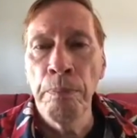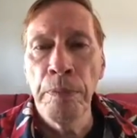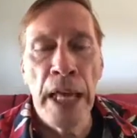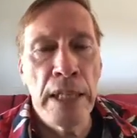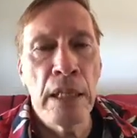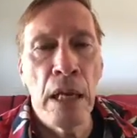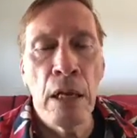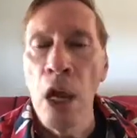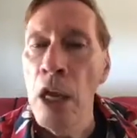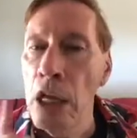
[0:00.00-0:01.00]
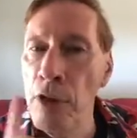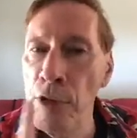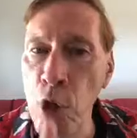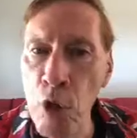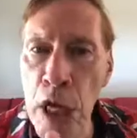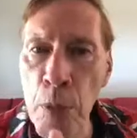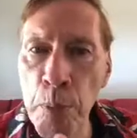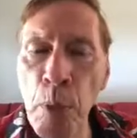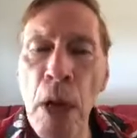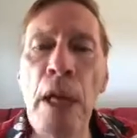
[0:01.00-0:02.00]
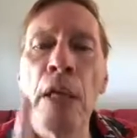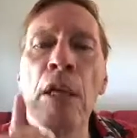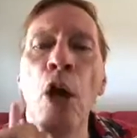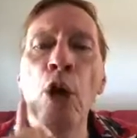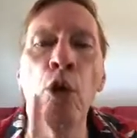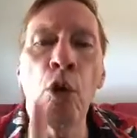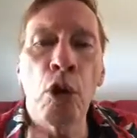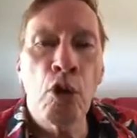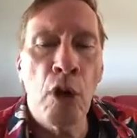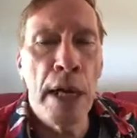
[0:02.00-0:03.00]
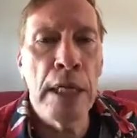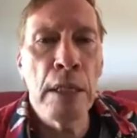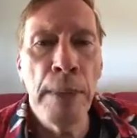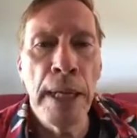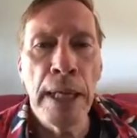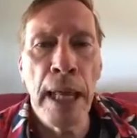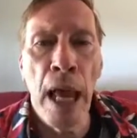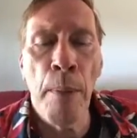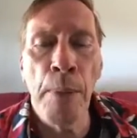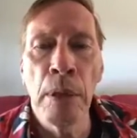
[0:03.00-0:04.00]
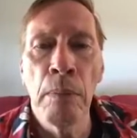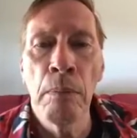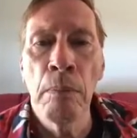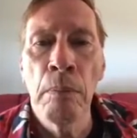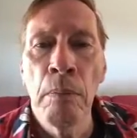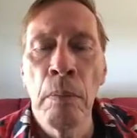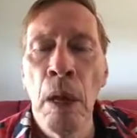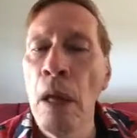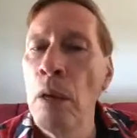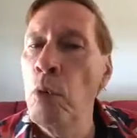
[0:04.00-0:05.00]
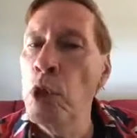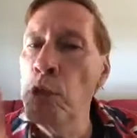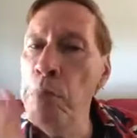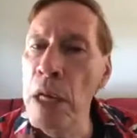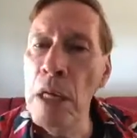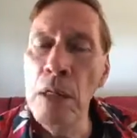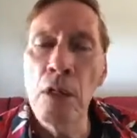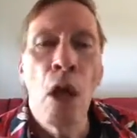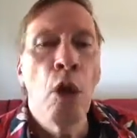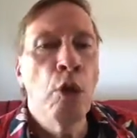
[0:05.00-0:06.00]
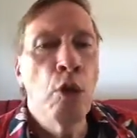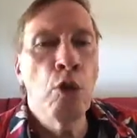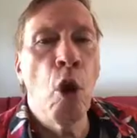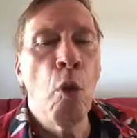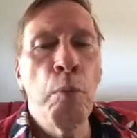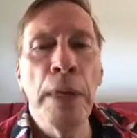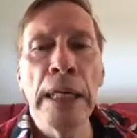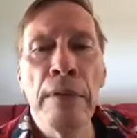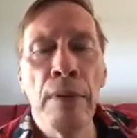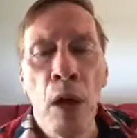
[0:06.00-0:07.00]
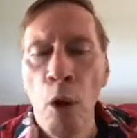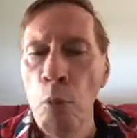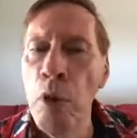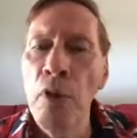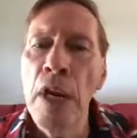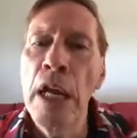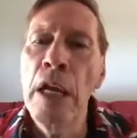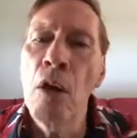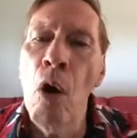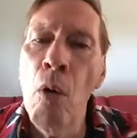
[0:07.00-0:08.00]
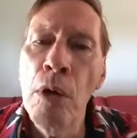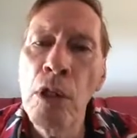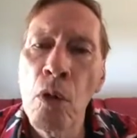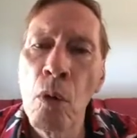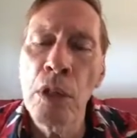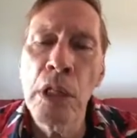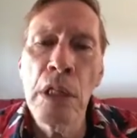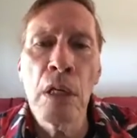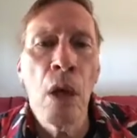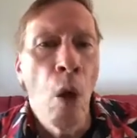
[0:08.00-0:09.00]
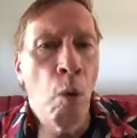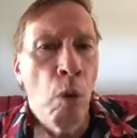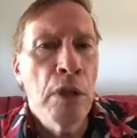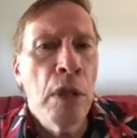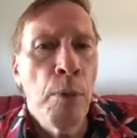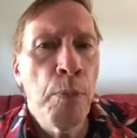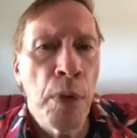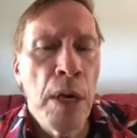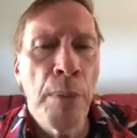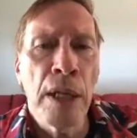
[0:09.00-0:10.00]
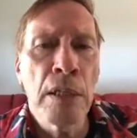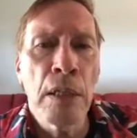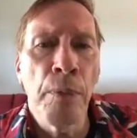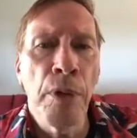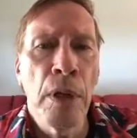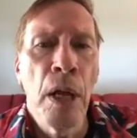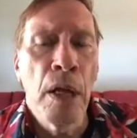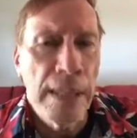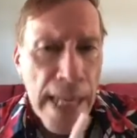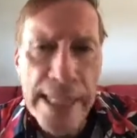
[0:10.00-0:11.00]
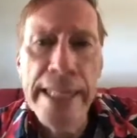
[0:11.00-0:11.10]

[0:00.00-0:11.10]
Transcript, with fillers: That's it. If you keep praying, you are trying to make it happen, which means you don't believe it. Brother Hagin always told us, he says, once I pray about something, that's